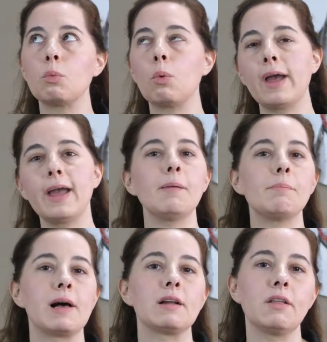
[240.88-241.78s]
way
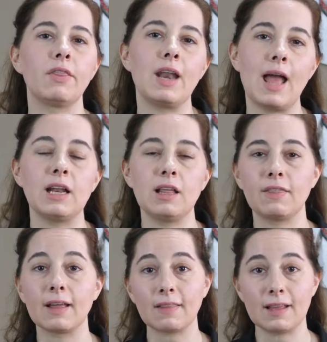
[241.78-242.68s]
better than
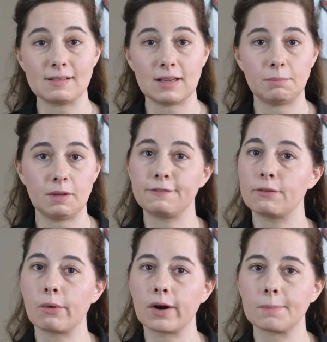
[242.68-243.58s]
anything they did
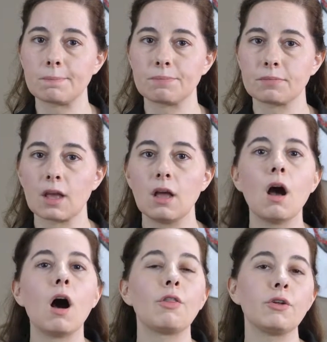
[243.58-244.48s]
before.
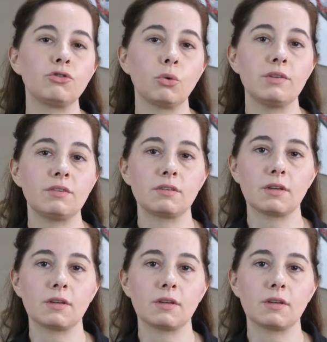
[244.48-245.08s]
Other choices